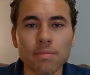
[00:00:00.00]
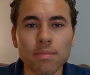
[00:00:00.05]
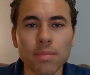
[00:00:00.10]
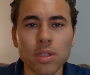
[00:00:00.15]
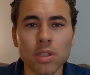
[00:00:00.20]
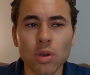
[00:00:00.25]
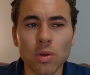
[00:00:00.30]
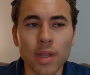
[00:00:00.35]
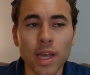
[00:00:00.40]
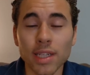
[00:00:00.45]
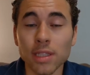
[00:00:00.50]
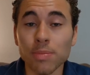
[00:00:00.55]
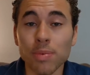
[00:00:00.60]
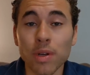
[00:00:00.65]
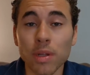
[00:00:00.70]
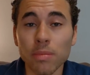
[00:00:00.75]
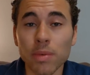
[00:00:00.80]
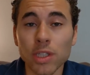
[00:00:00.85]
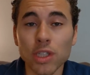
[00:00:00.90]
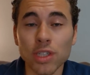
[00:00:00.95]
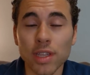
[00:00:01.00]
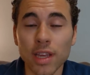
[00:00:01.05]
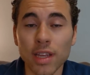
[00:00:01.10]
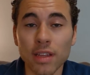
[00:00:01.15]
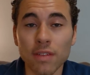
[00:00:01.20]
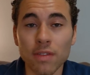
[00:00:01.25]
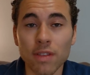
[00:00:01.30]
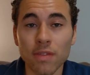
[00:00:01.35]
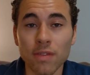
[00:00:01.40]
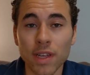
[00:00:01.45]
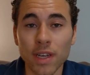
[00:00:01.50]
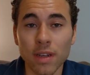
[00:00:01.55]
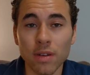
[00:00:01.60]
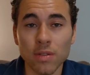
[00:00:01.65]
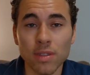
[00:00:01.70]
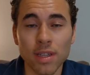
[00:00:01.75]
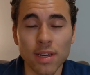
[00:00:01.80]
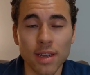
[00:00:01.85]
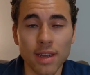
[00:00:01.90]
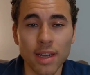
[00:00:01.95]
So that's pretty much the end of the video
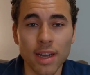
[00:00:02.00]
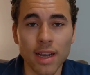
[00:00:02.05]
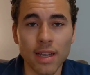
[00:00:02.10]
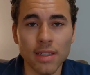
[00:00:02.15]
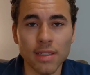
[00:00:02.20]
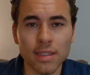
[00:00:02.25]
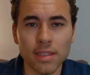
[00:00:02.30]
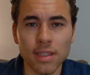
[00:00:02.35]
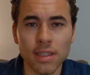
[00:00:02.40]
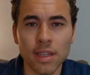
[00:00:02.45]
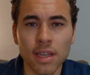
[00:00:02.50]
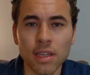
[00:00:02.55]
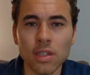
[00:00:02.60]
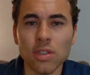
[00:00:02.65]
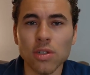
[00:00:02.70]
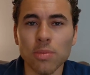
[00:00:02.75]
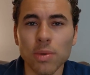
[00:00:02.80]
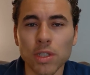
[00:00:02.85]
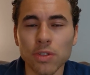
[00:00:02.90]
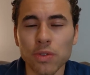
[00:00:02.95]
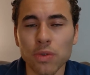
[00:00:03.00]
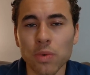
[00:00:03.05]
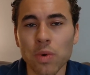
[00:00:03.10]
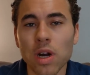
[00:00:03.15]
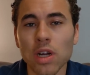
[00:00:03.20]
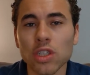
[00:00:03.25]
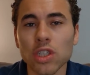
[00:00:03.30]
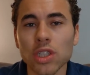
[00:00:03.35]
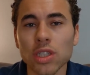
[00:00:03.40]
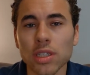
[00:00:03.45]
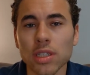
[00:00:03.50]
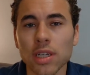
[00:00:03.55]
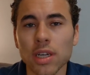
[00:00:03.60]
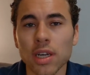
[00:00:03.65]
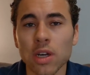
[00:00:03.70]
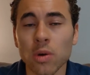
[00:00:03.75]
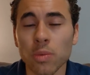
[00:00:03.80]
today, guys. Thank you so much for watching. I